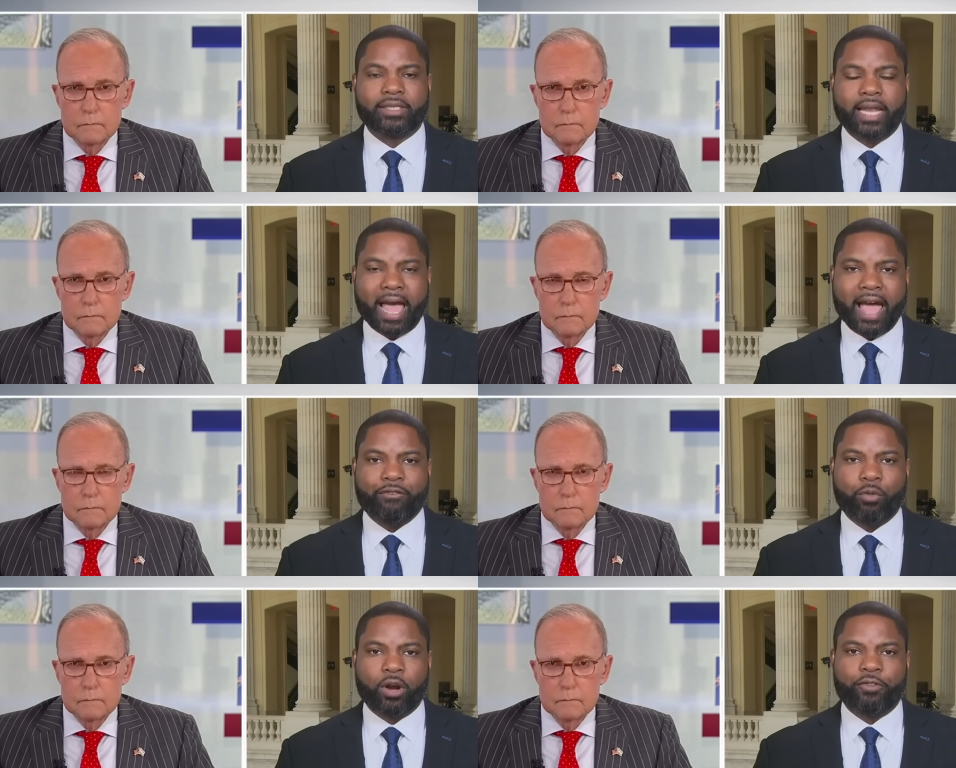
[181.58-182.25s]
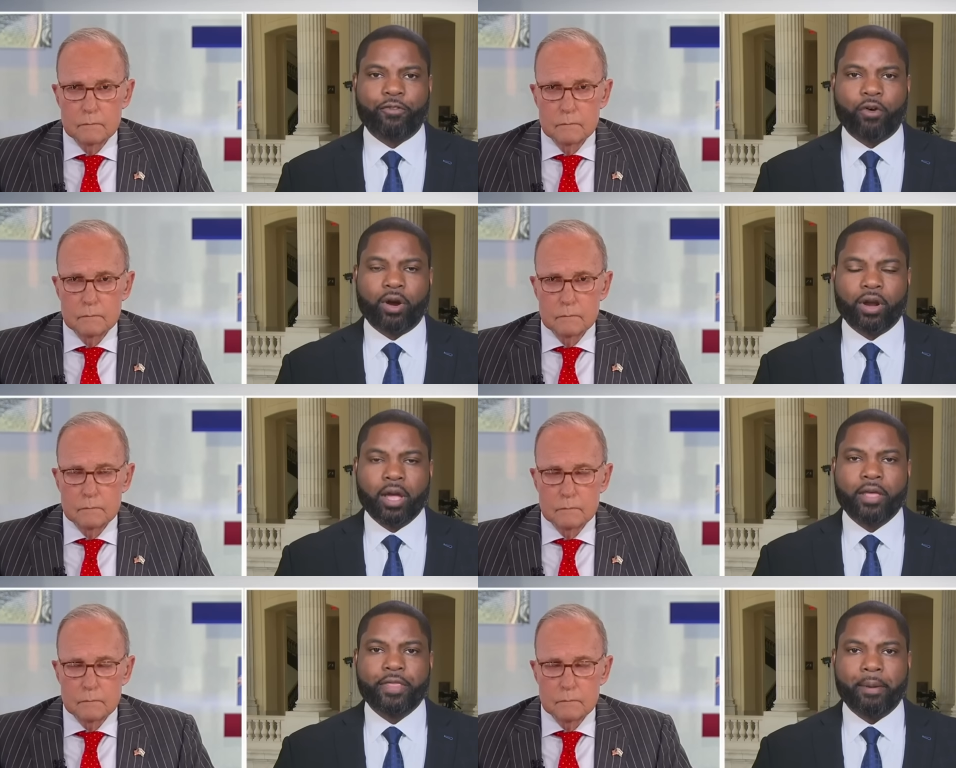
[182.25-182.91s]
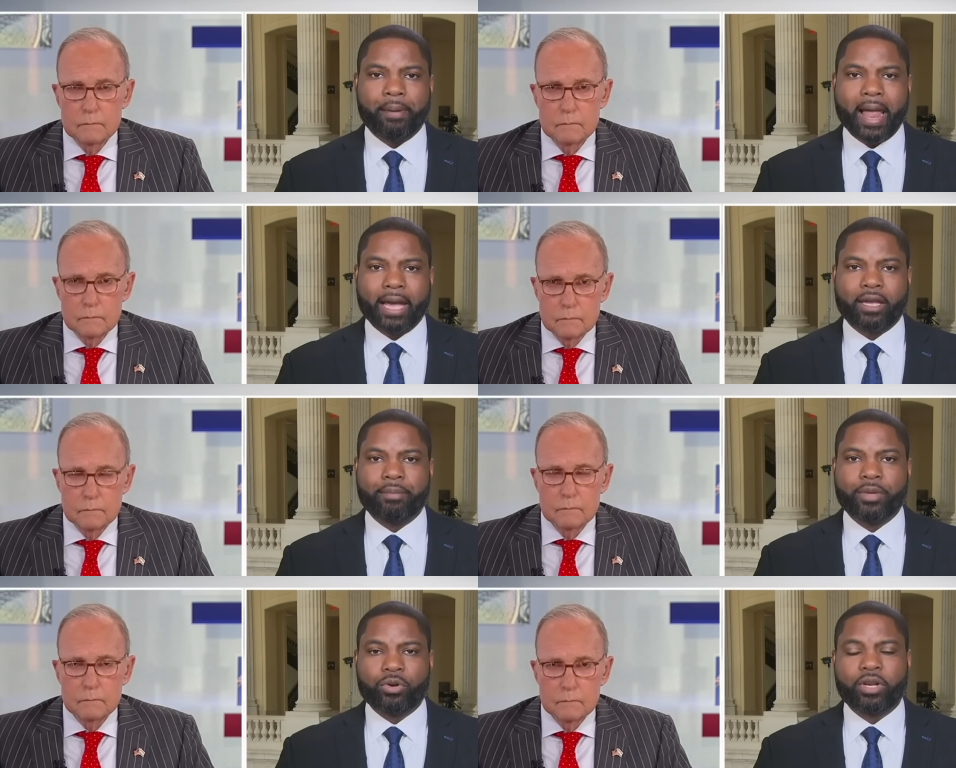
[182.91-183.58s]
Speaker 1: that have worked for the black
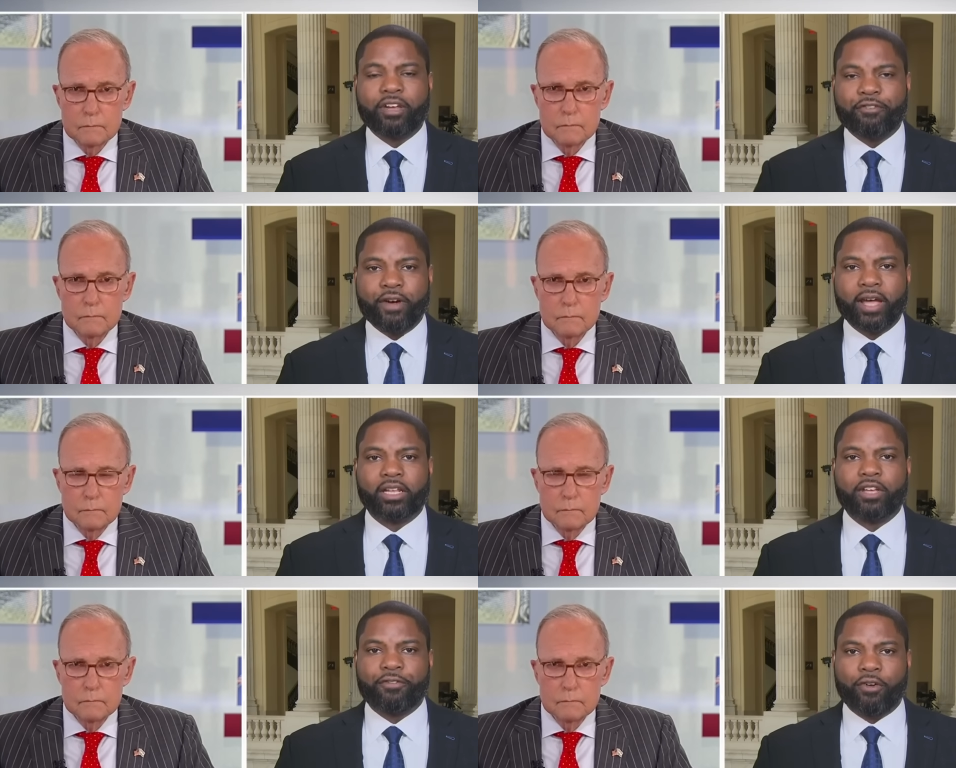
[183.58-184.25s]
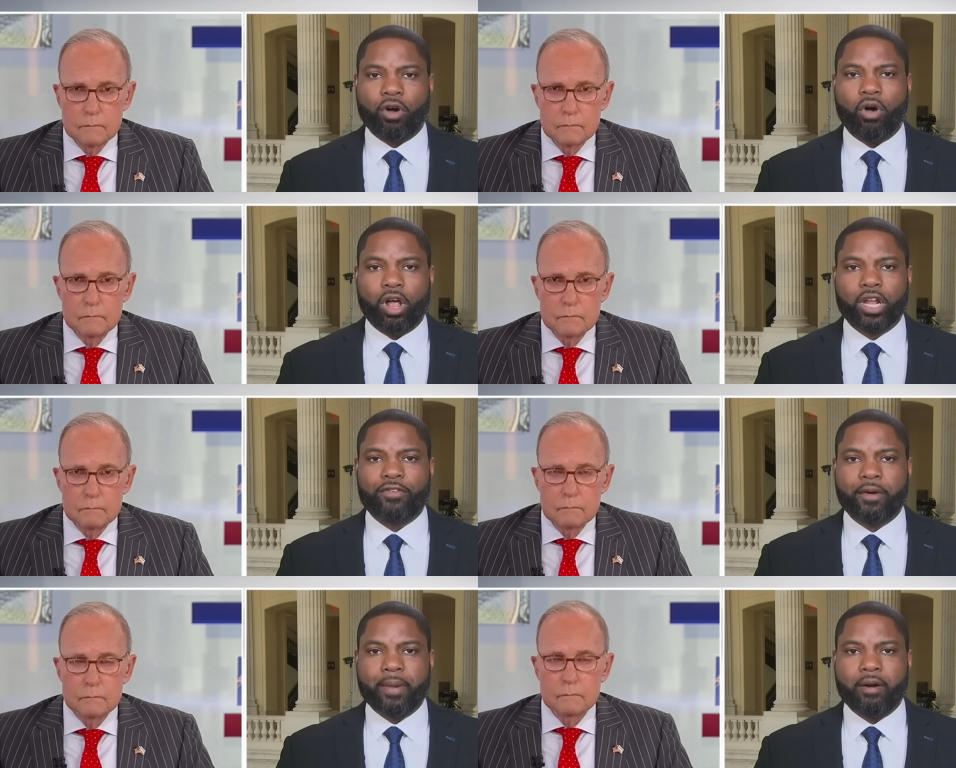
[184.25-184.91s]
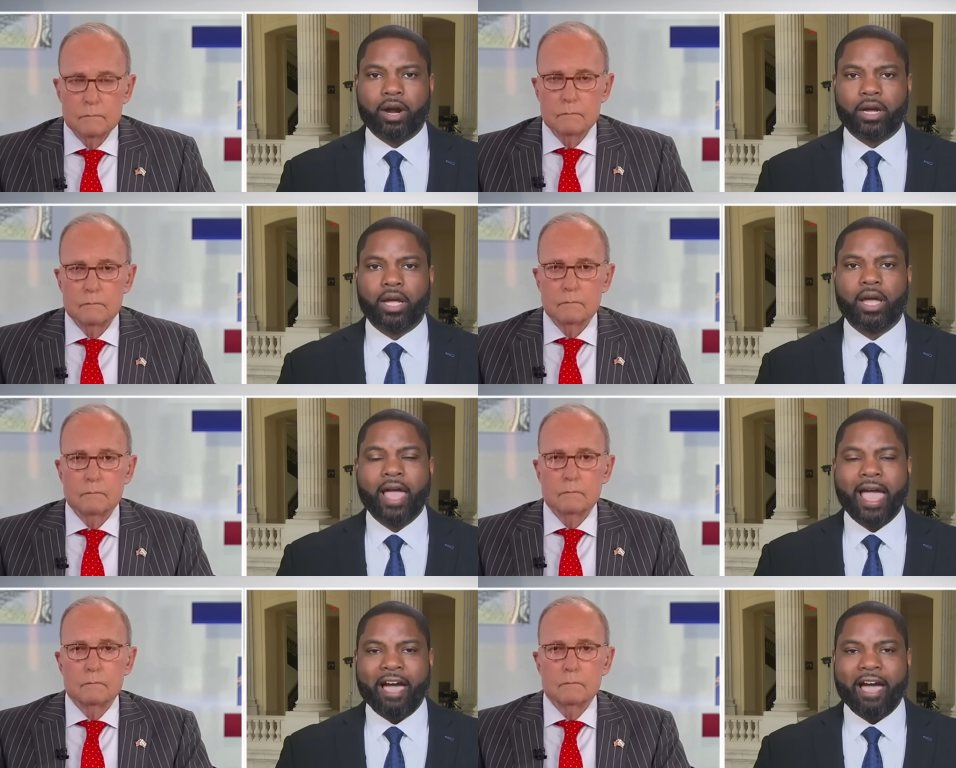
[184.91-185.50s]
community and frankly for all of America,